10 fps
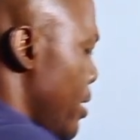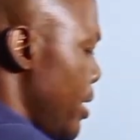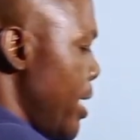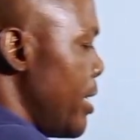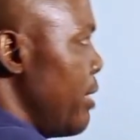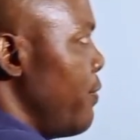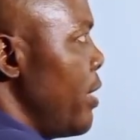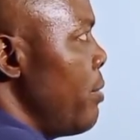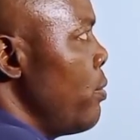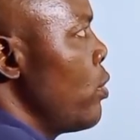created this
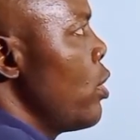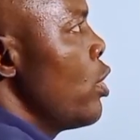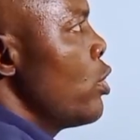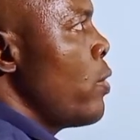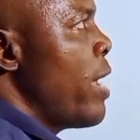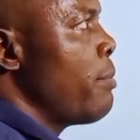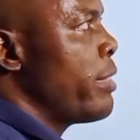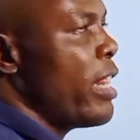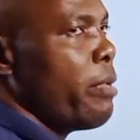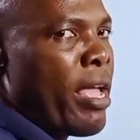variable. So I'm
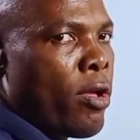telling my